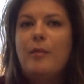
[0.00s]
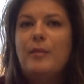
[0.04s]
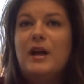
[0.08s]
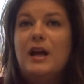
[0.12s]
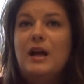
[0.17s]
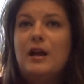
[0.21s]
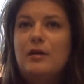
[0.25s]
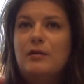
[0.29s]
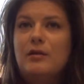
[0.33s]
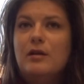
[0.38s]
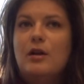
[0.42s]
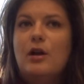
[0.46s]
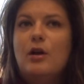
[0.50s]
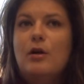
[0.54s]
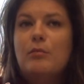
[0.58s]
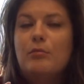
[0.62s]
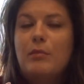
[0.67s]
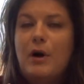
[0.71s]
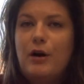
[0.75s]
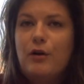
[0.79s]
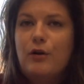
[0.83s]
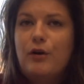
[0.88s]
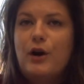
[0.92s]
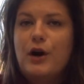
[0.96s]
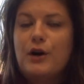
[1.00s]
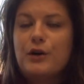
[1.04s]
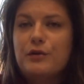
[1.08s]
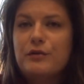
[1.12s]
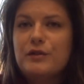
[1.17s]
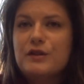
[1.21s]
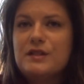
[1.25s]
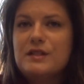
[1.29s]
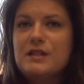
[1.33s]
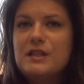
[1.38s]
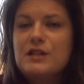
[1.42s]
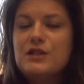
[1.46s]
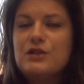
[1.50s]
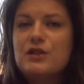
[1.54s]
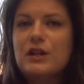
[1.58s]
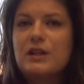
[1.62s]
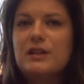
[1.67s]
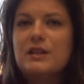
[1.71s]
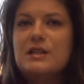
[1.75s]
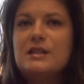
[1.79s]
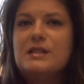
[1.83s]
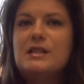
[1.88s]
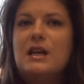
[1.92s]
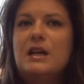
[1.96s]
in Myra Crownover's
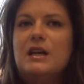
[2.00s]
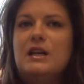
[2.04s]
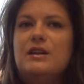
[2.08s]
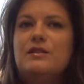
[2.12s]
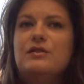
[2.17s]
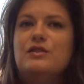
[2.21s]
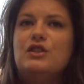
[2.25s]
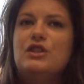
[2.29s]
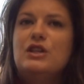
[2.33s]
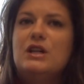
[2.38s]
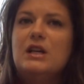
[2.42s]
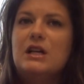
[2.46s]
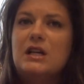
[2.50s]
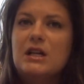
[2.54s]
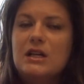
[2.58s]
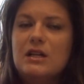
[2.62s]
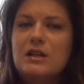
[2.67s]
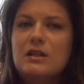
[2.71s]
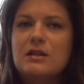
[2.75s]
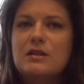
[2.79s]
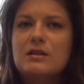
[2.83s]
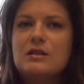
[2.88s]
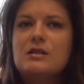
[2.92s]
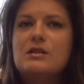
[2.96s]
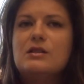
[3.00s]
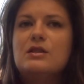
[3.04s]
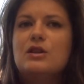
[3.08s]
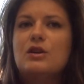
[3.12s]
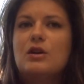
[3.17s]
district that said if she kills,